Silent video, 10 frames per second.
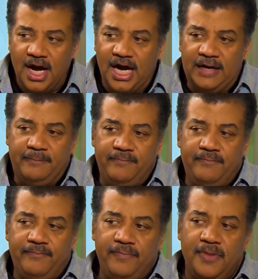
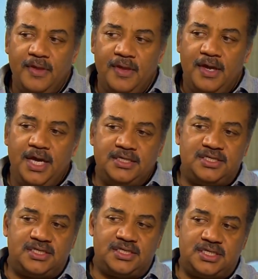Um,
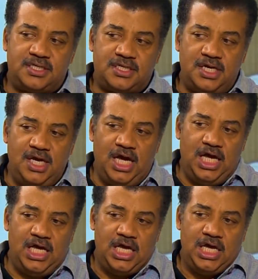it's,
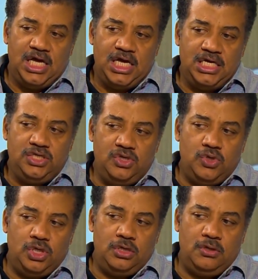uh,
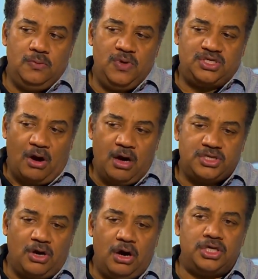it's
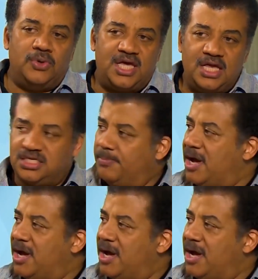hard to argue against the